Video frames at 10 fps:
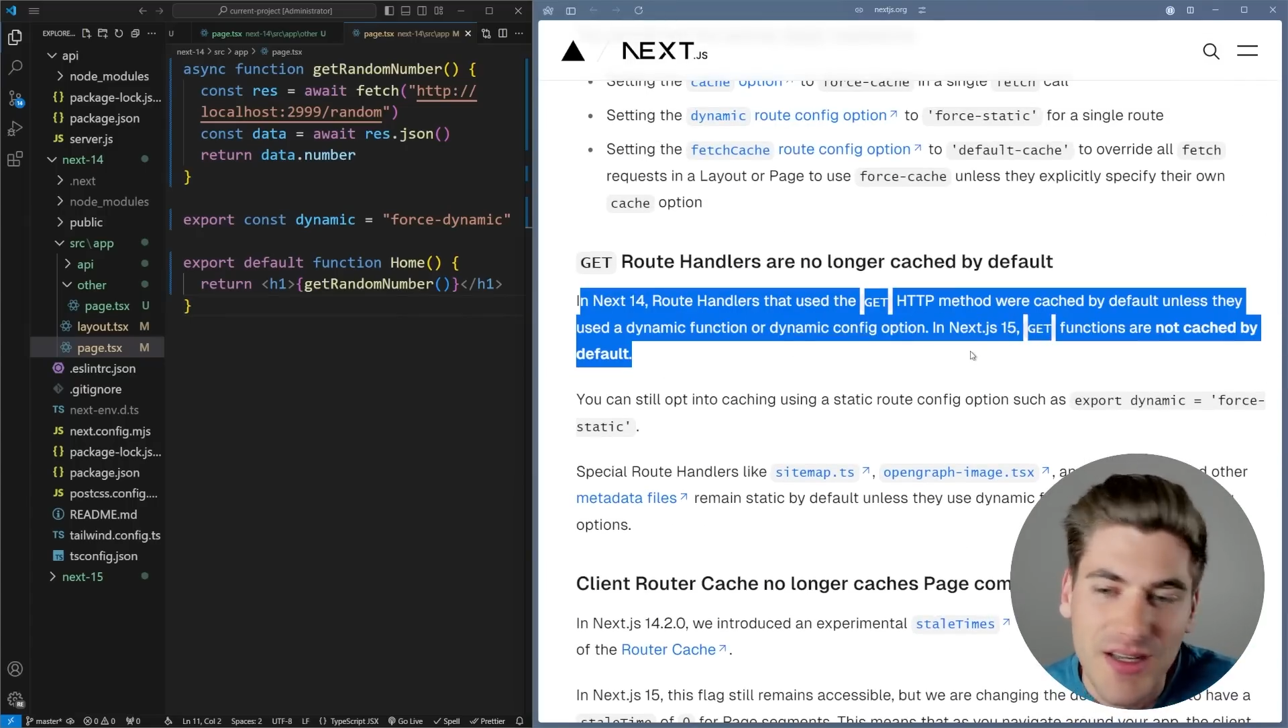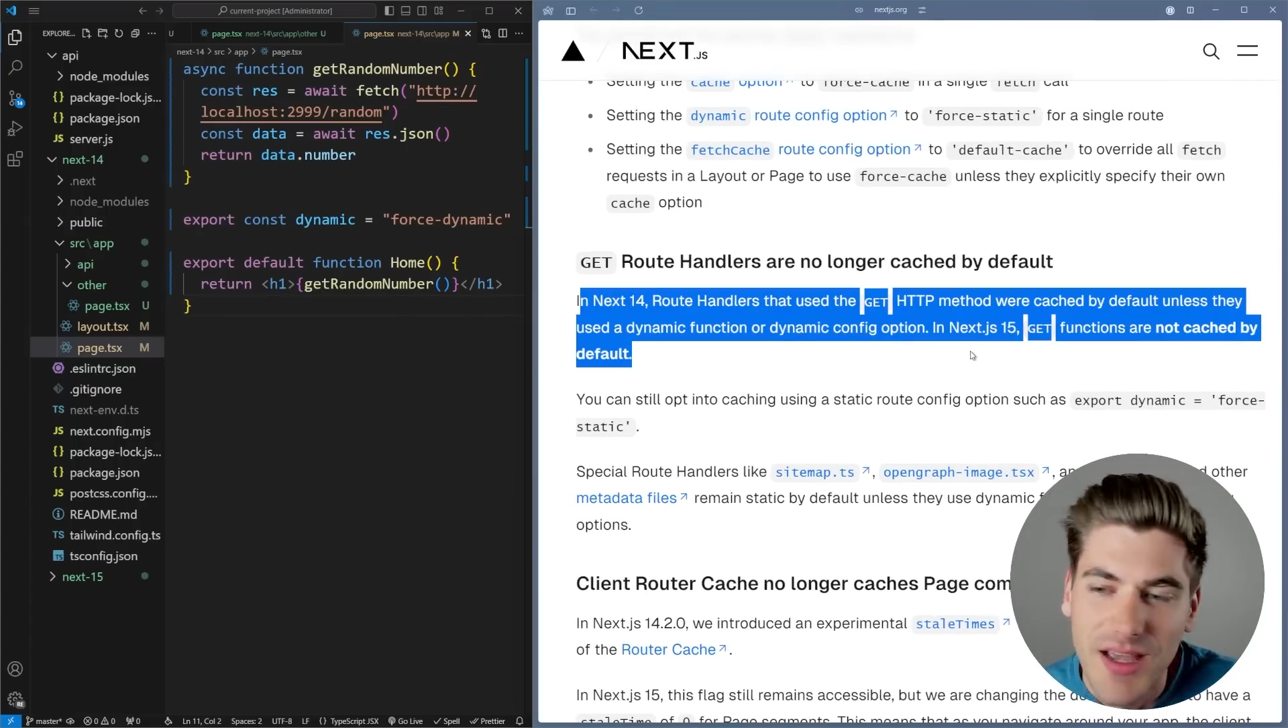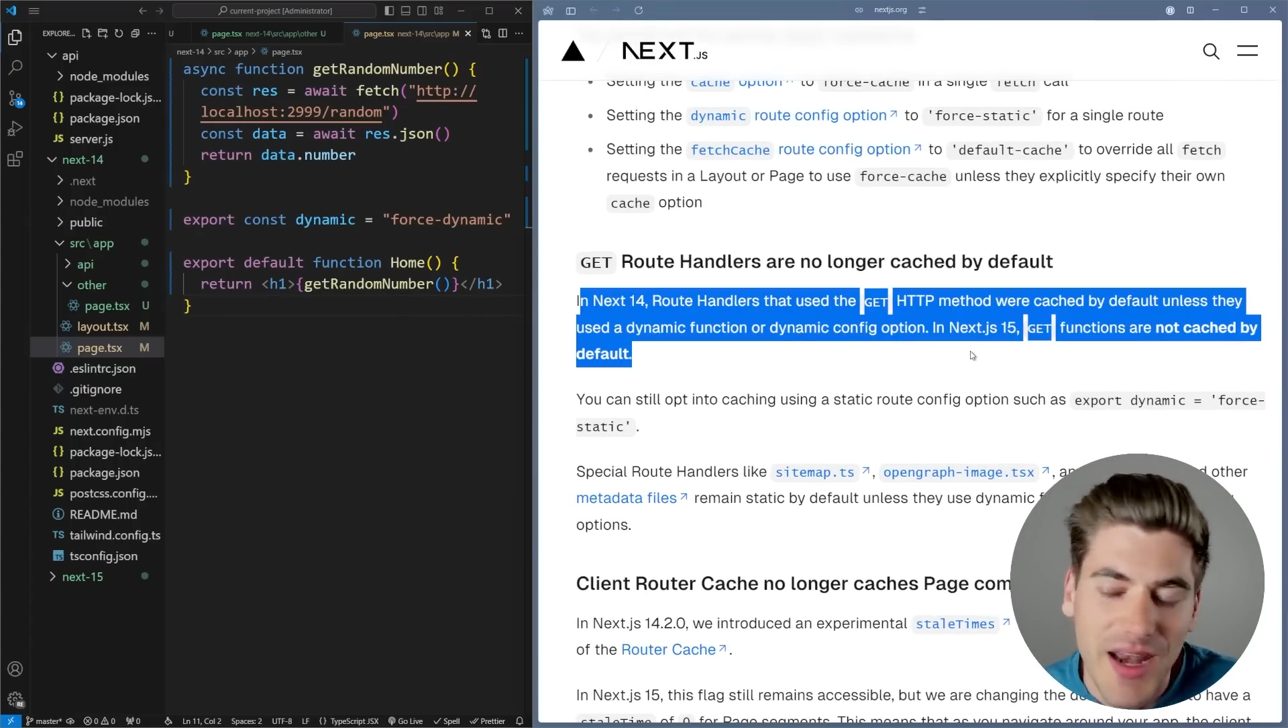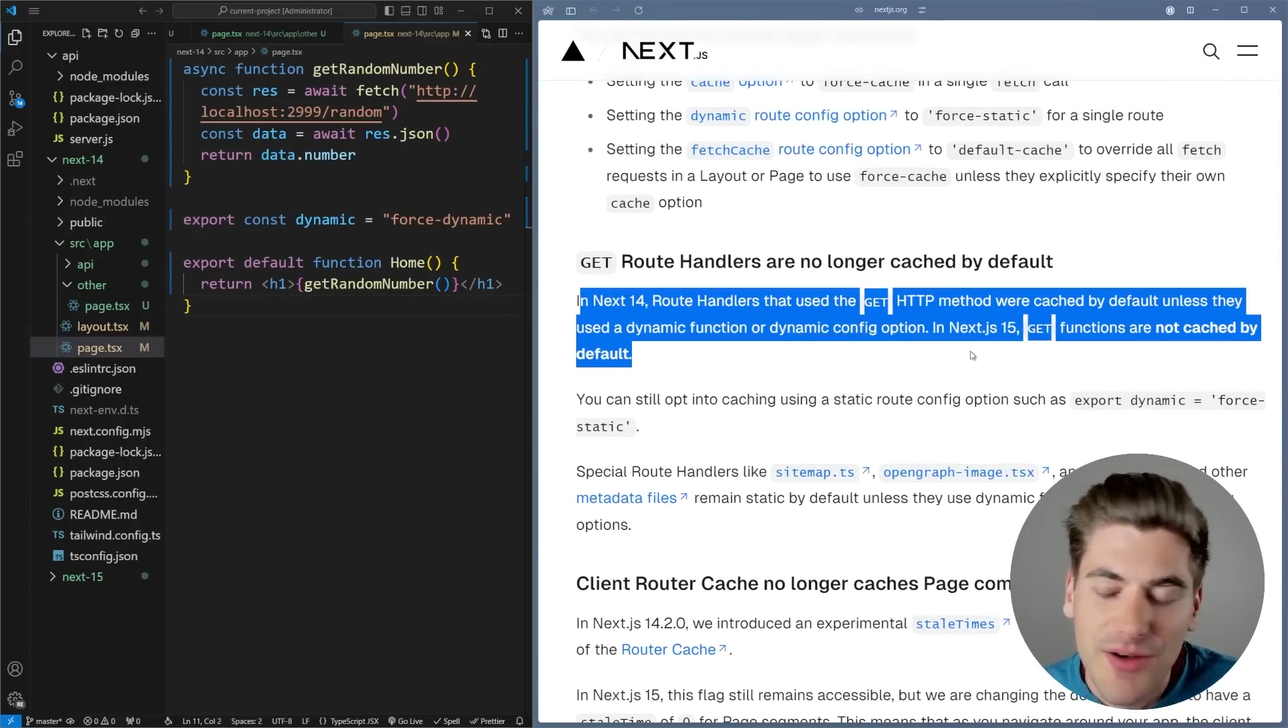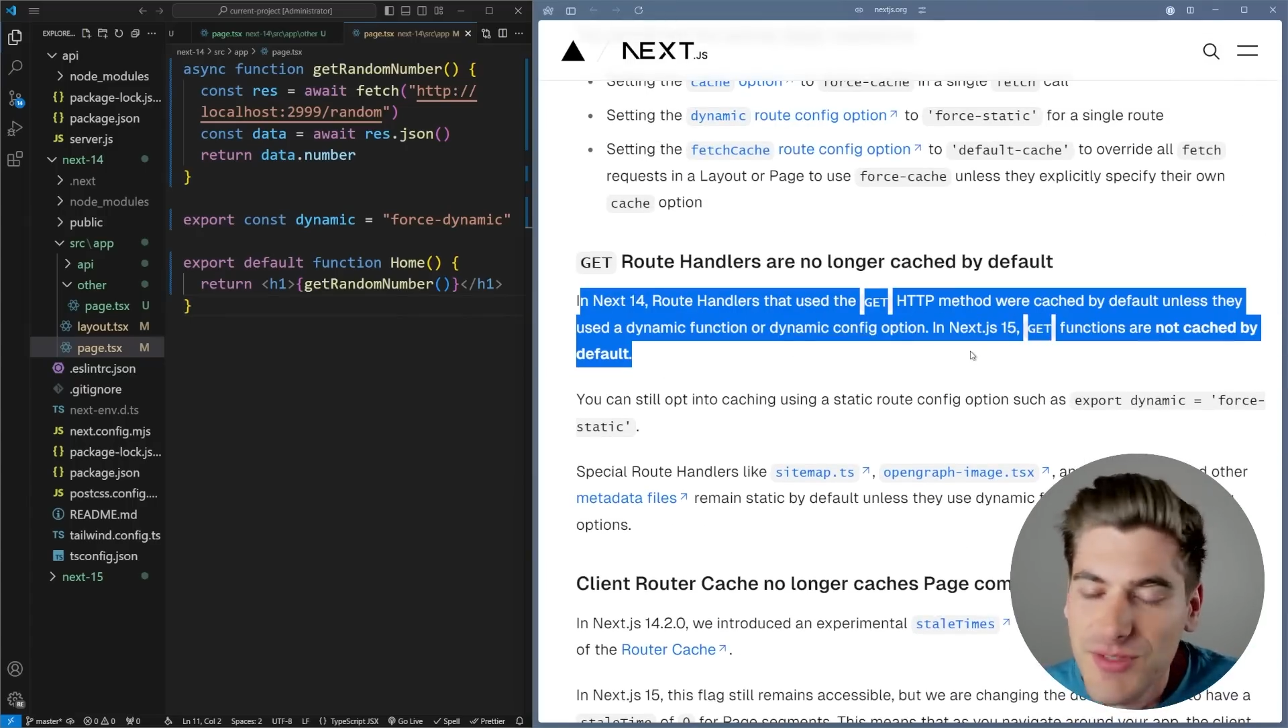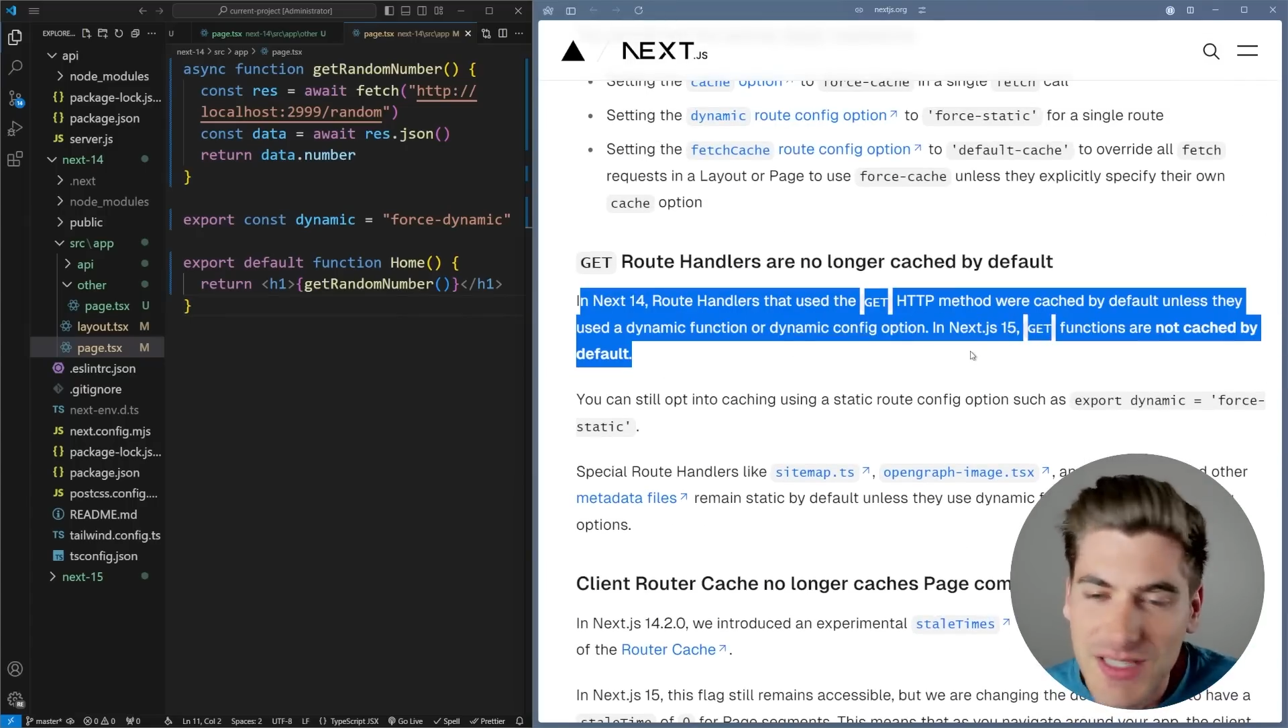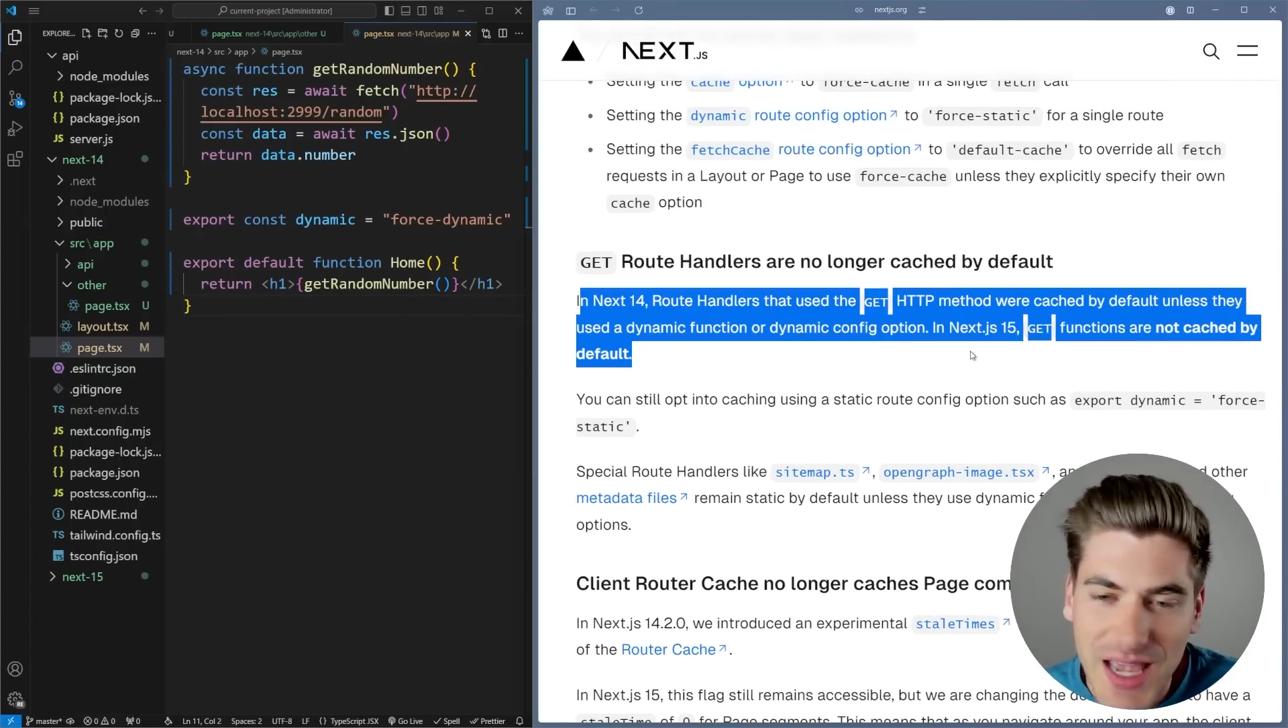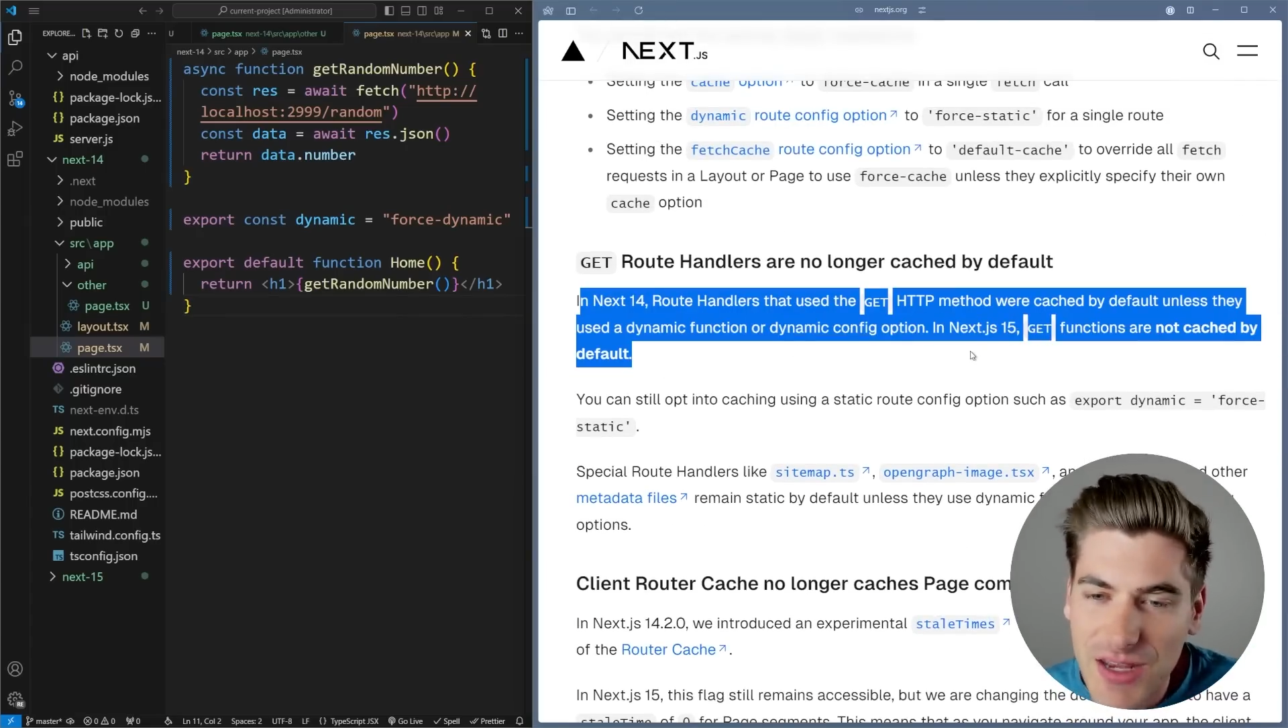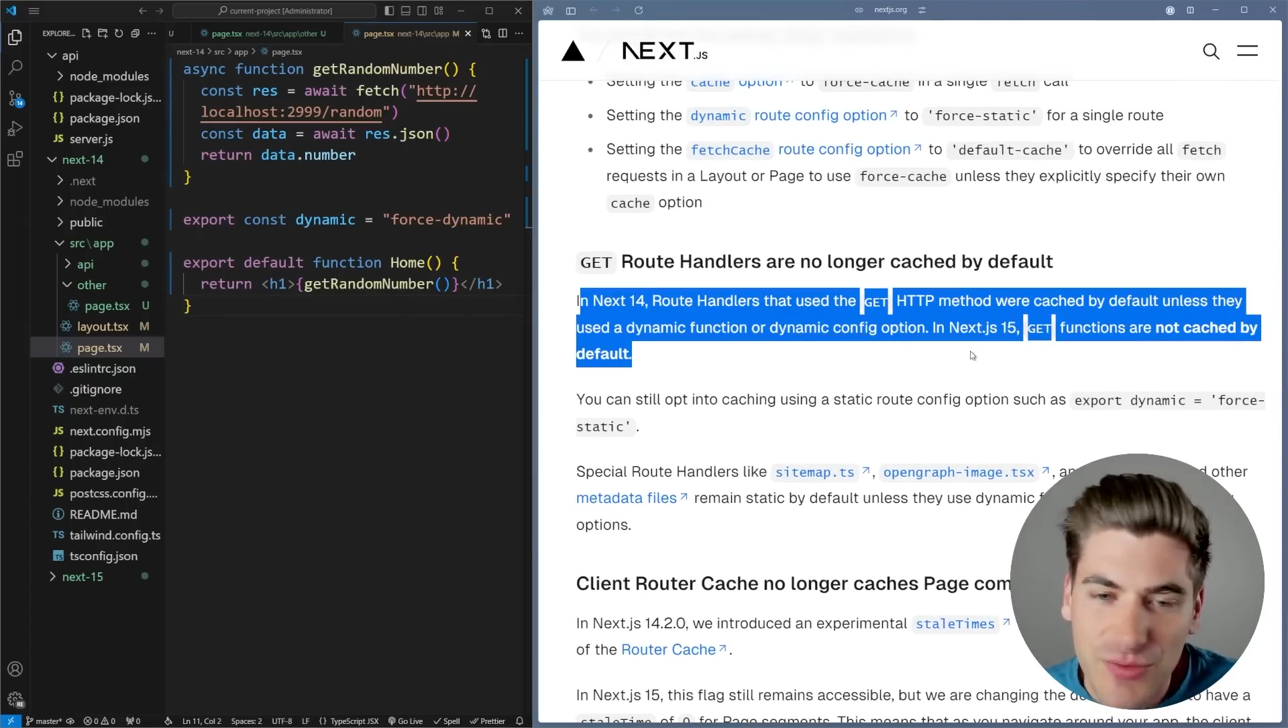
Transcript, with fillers: and I don't see any